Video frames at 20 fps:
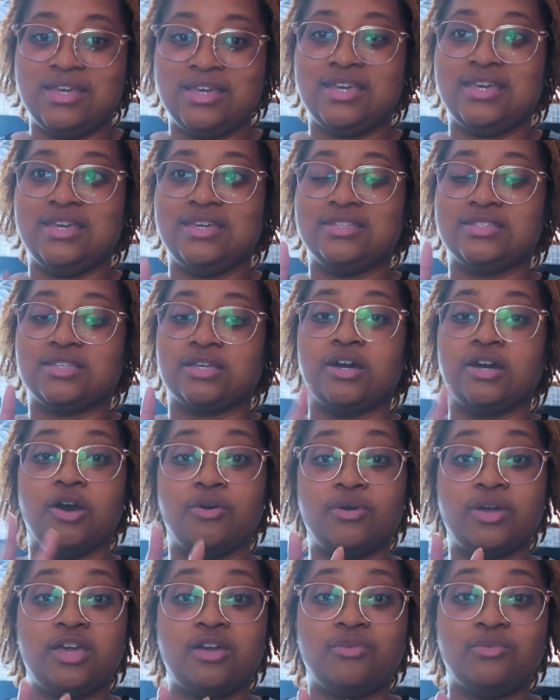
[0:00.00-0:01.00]
is go
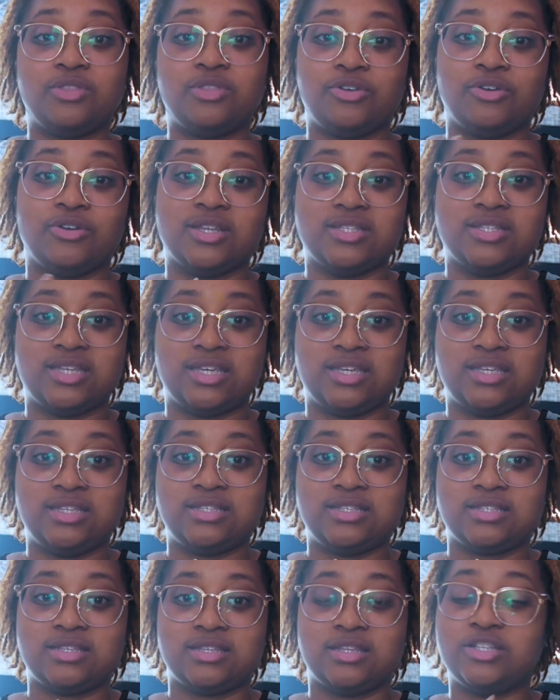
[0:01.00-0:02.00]
in with your
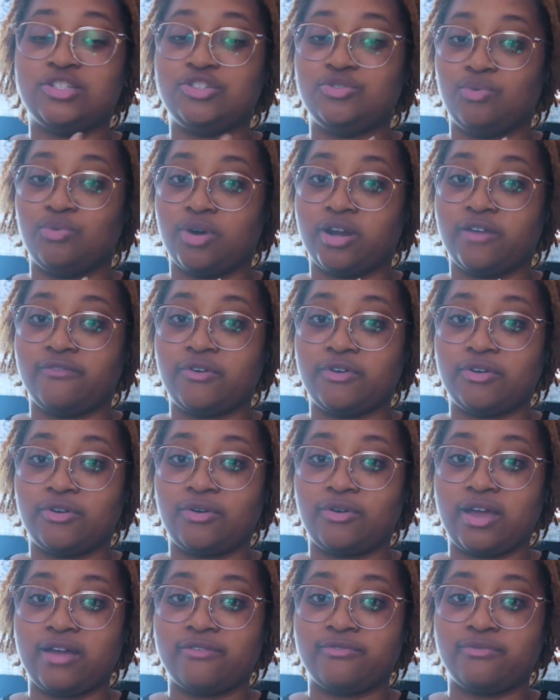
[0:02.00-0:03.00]
intent that you want to
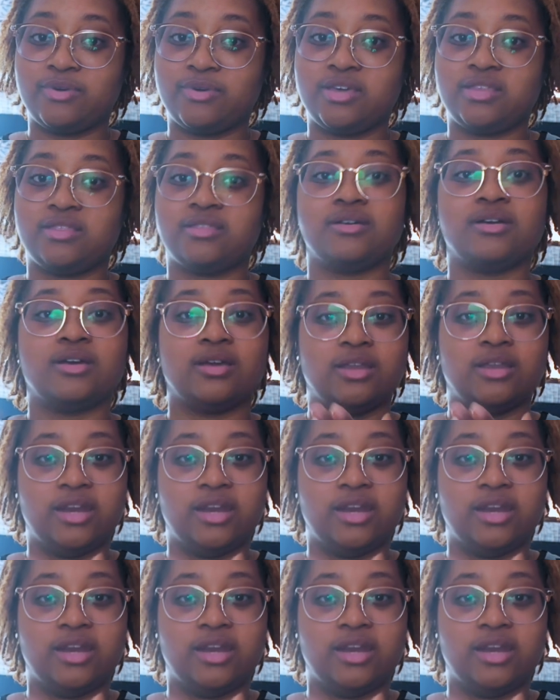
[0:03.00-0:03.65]
photograph with